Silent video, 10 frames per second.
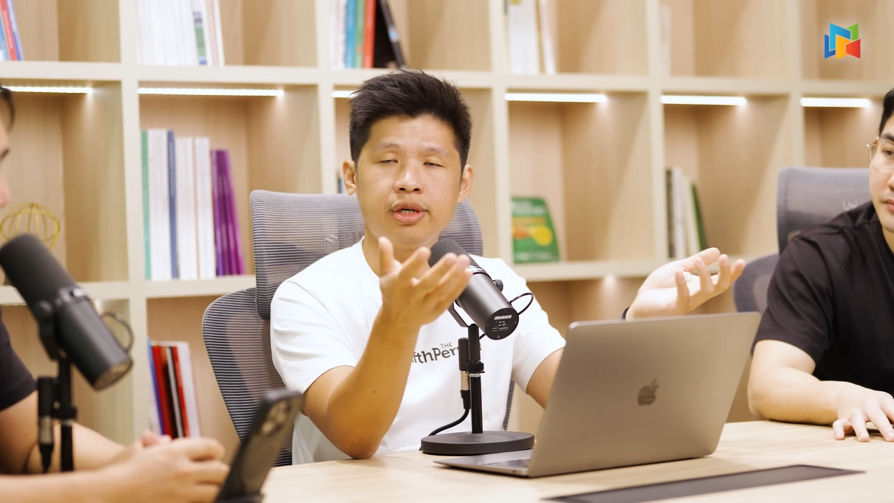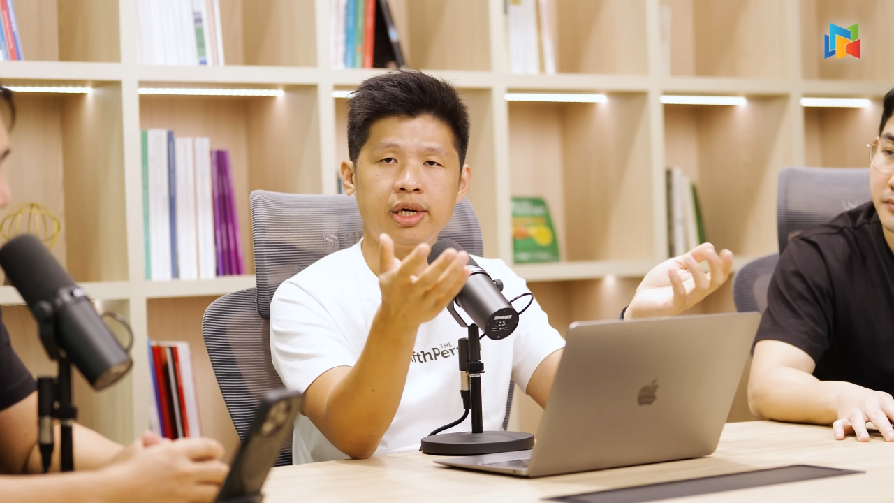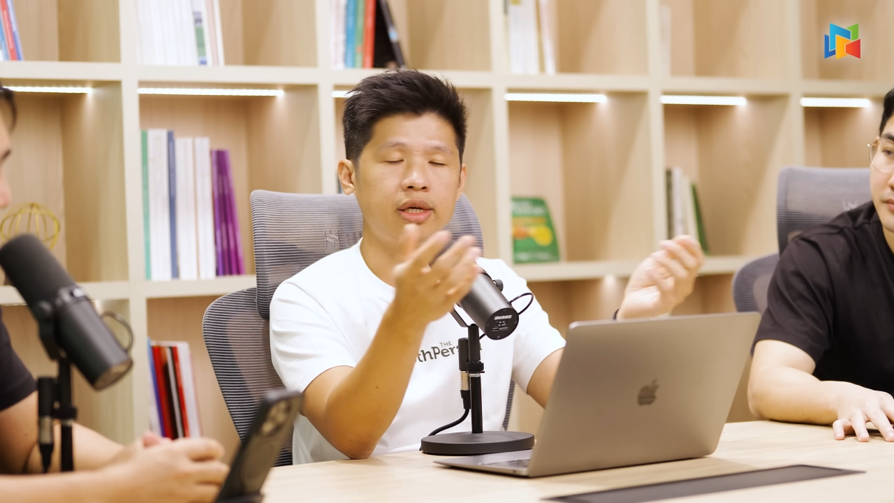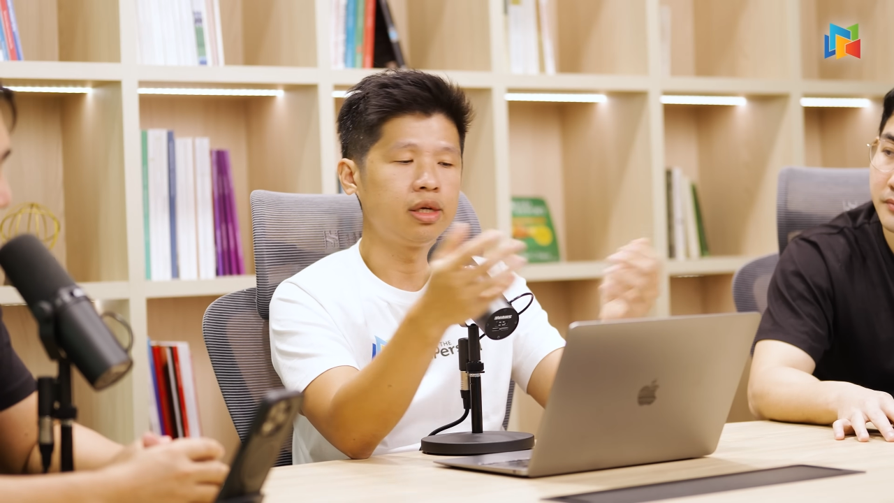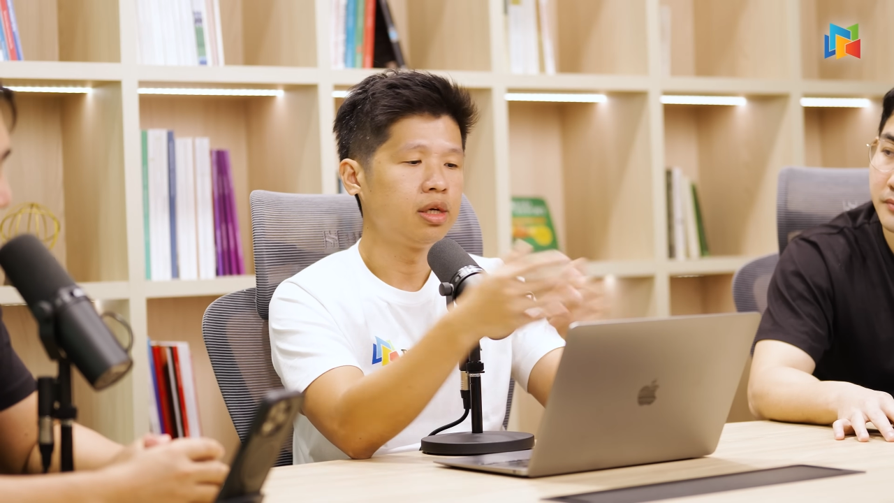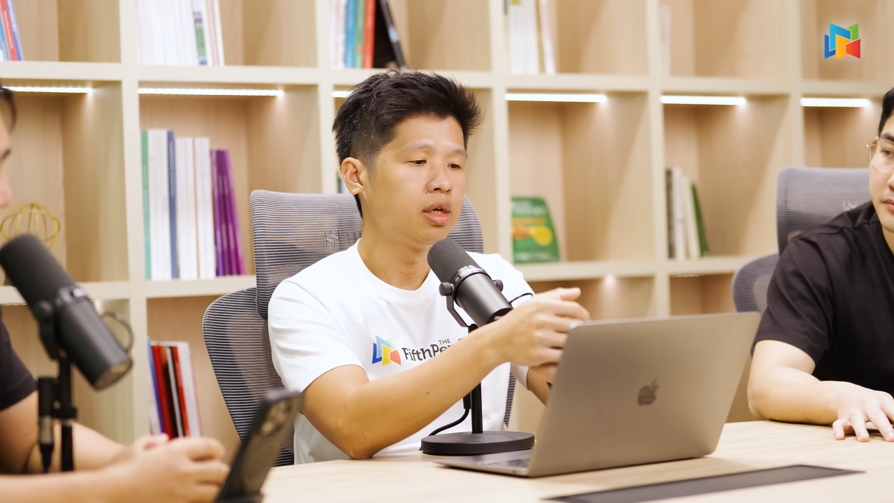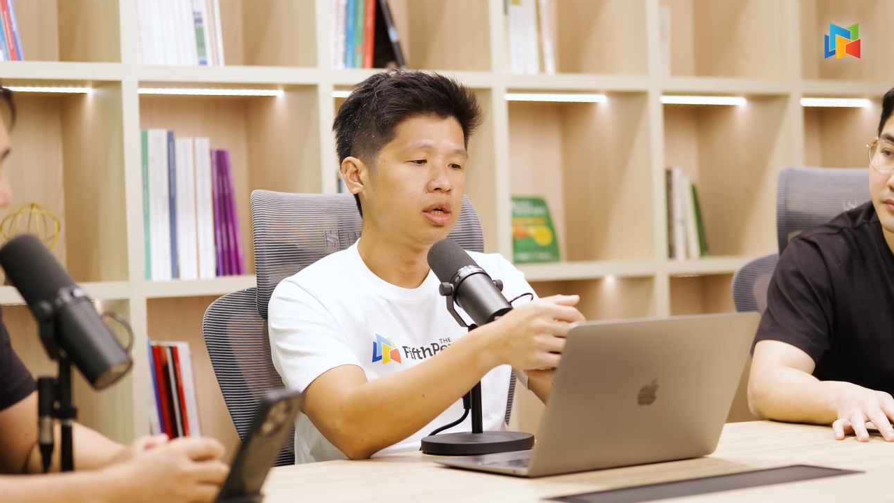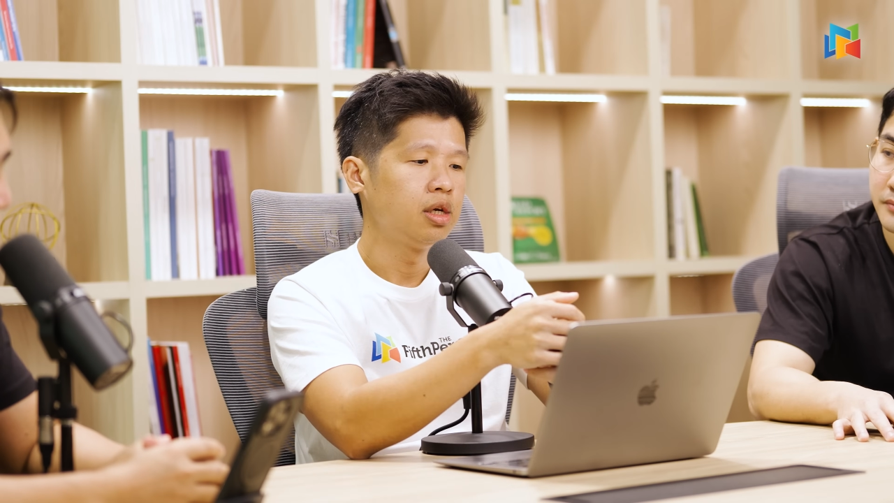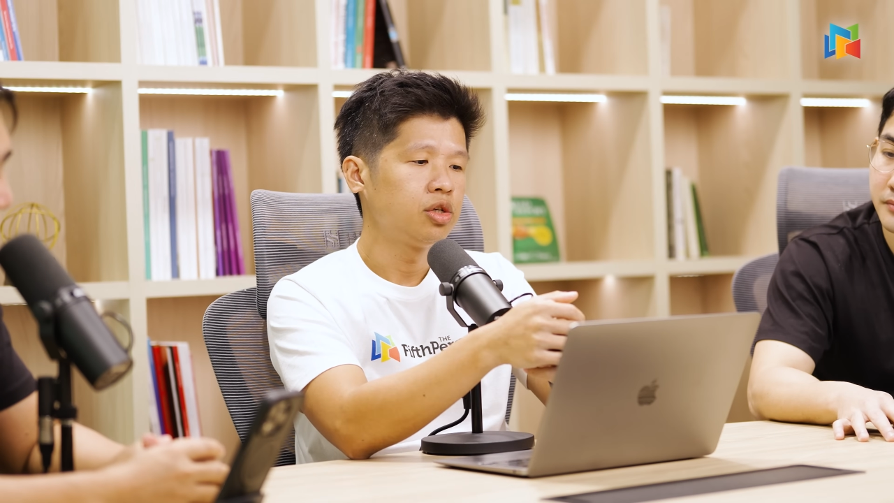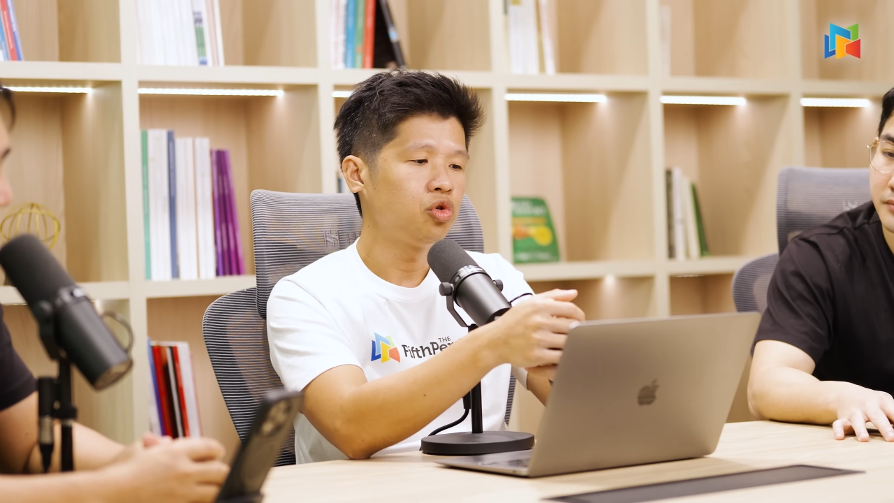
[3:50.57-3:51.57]
Right? Okay.
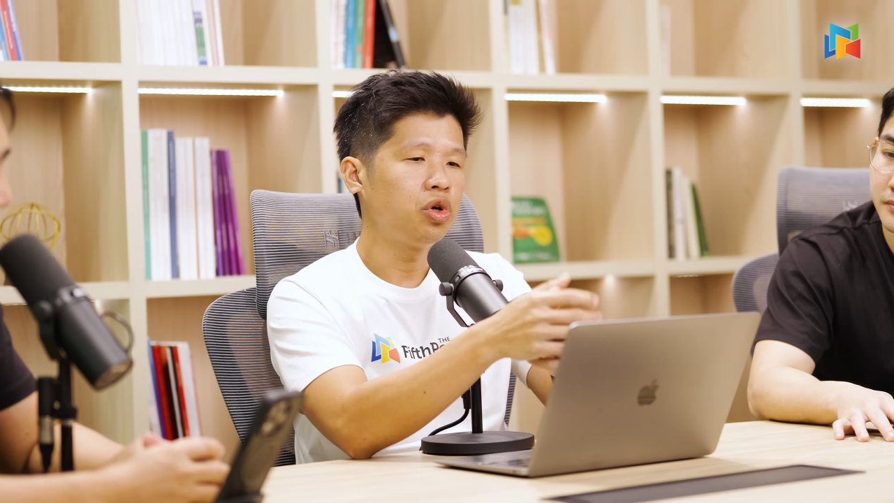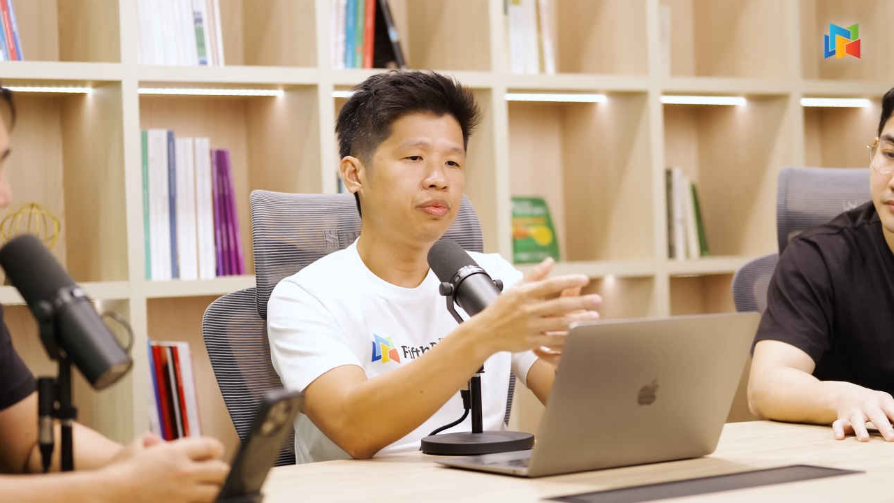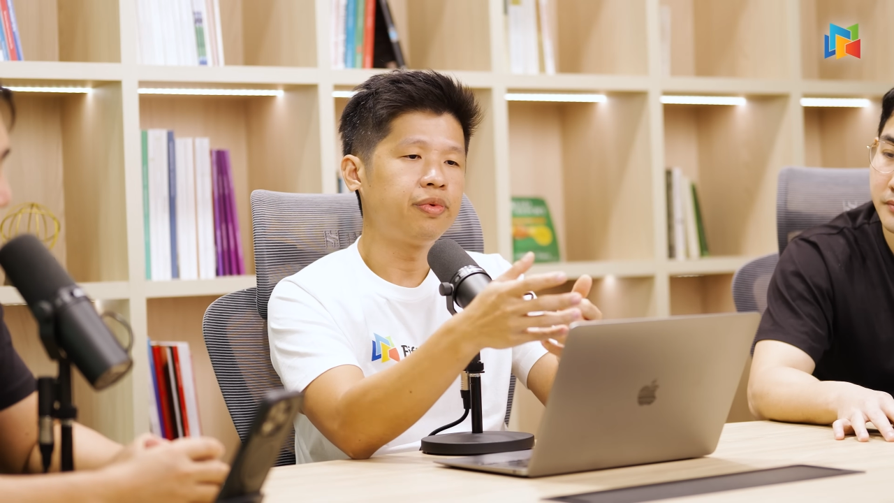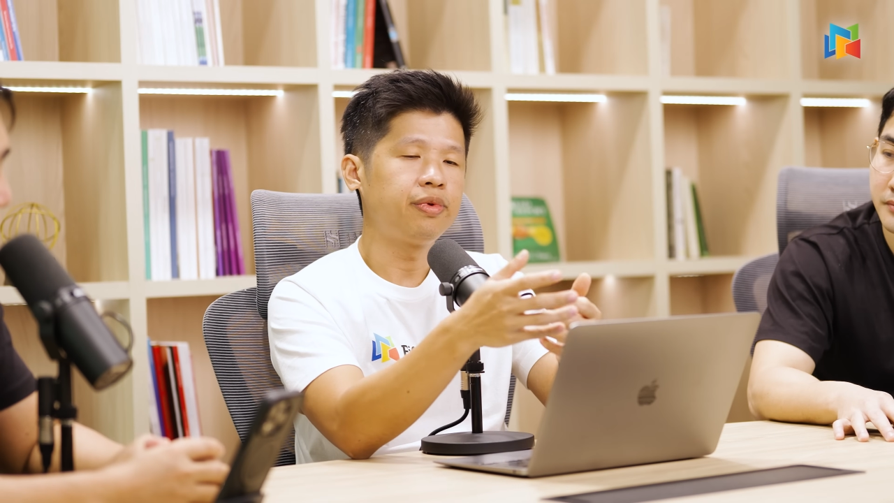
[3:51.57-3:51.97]
So with